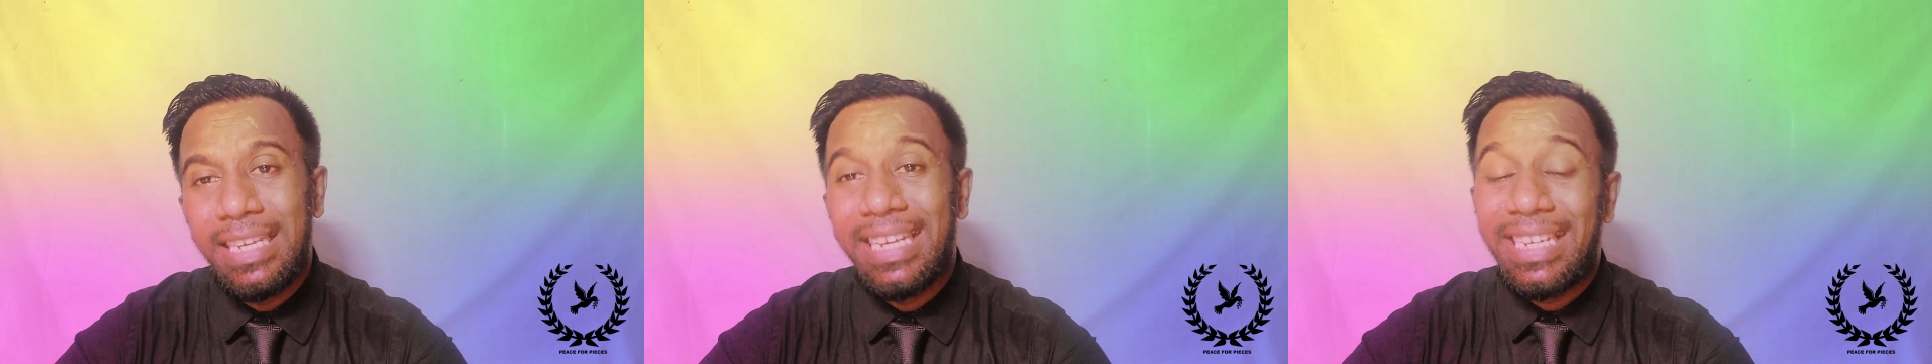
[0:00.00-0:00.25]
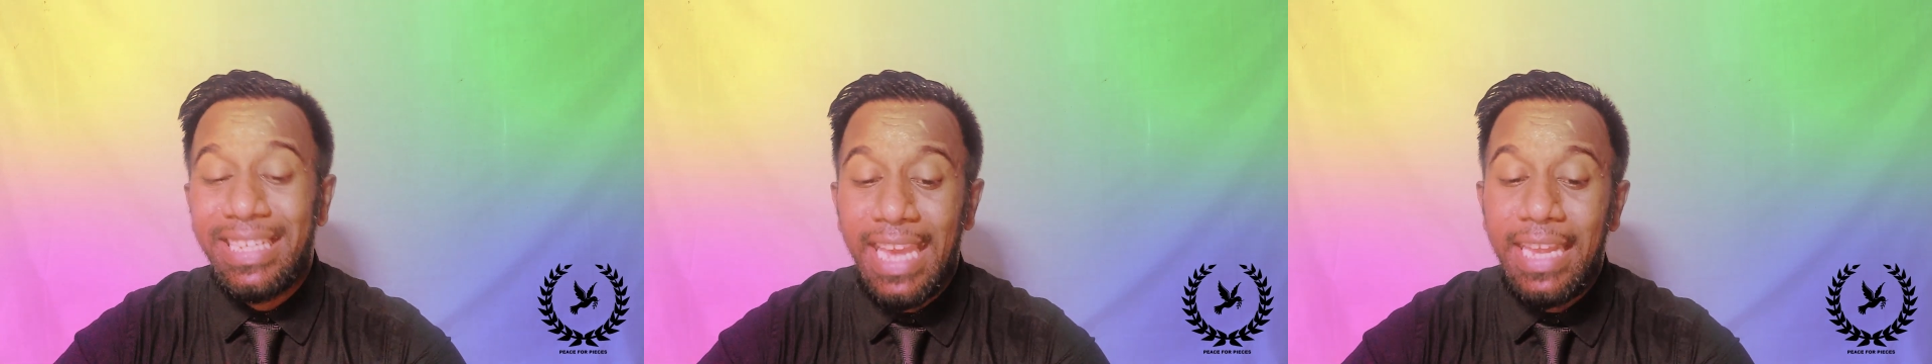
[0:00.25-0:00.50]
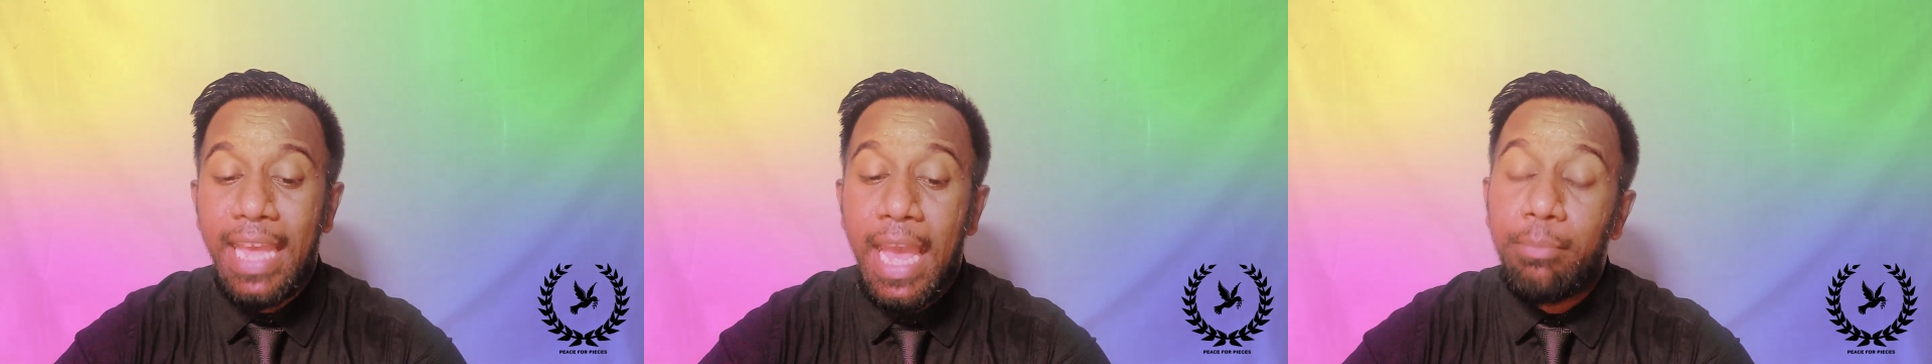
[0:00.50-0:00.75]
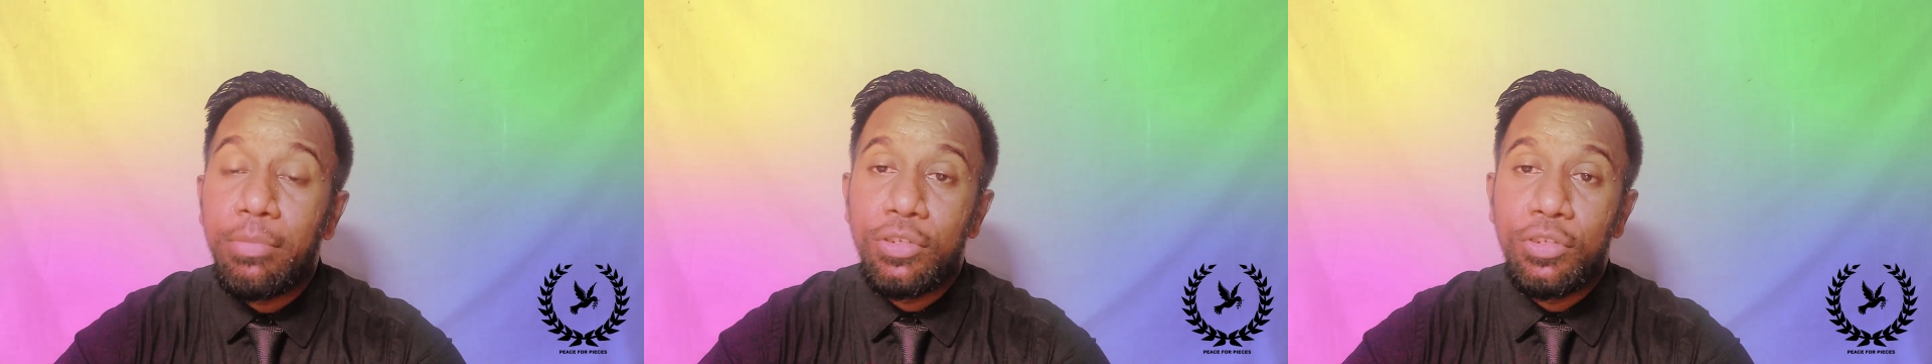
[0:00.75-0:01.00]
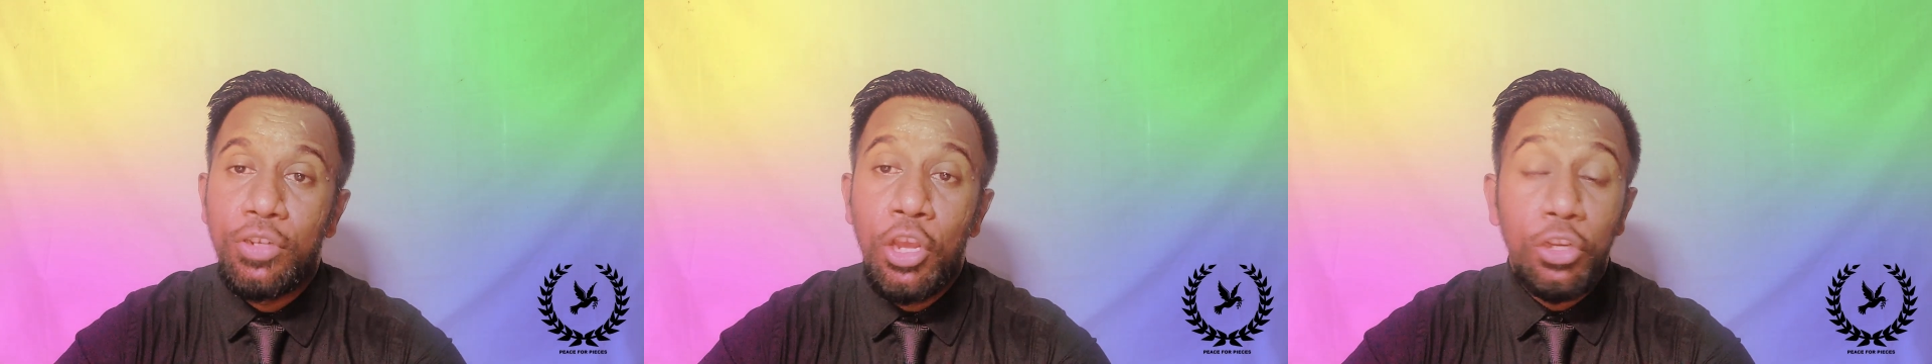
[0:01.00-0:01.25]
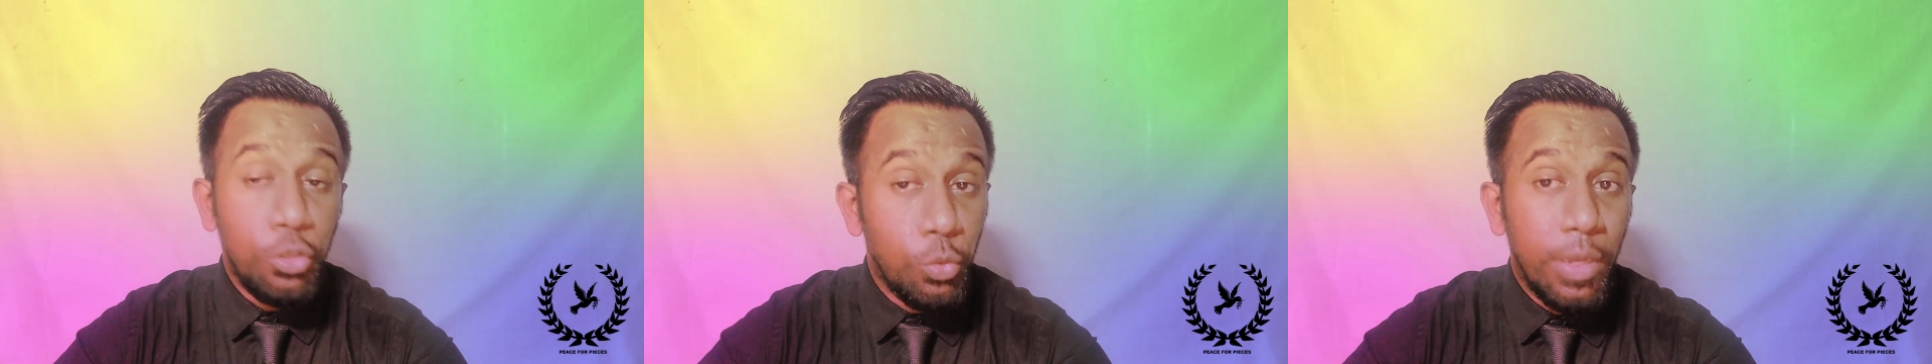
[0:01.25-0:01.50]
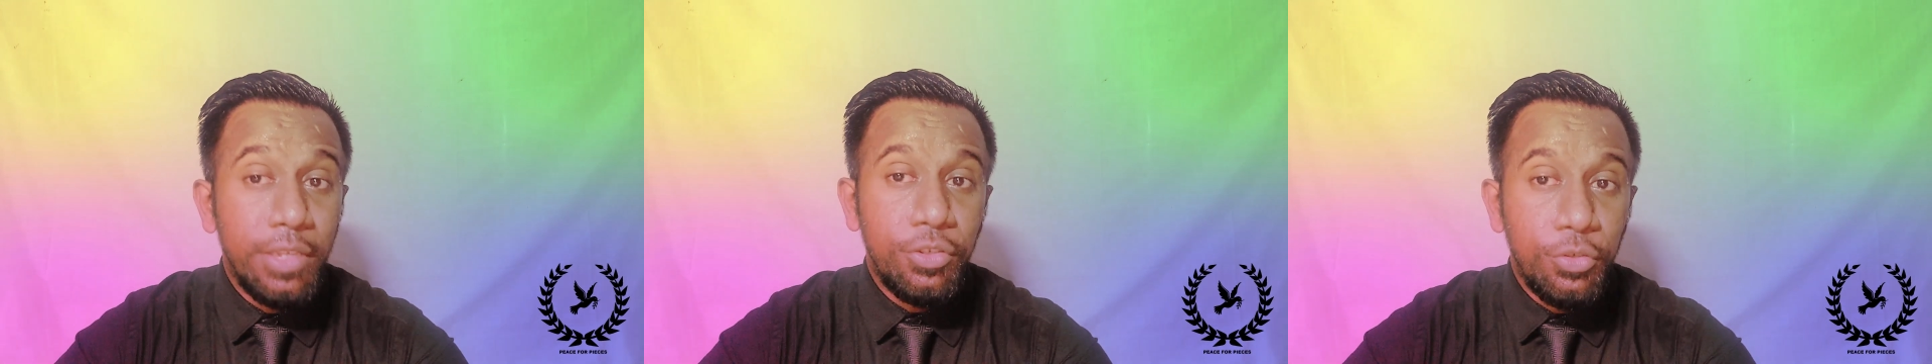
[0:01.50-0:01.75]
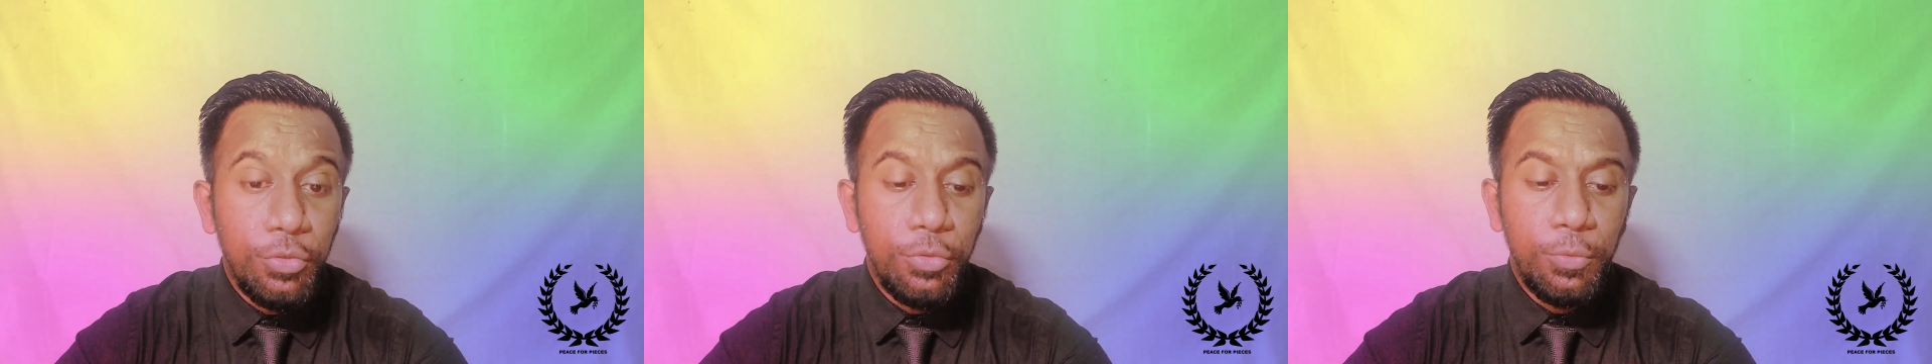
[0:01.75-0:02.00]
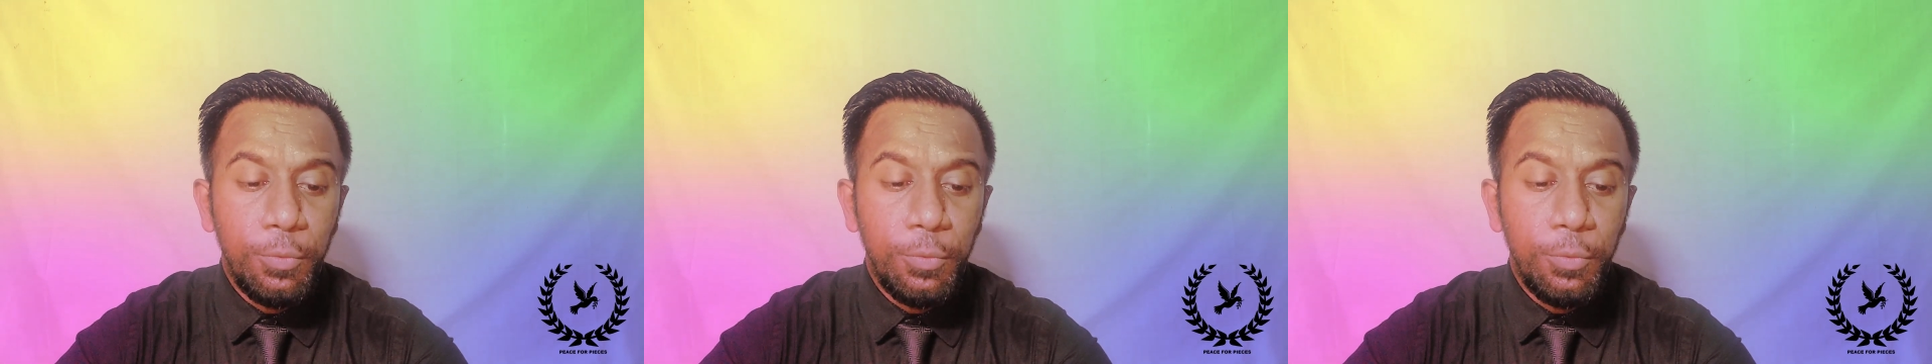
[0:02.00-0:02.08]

It can happen to us too.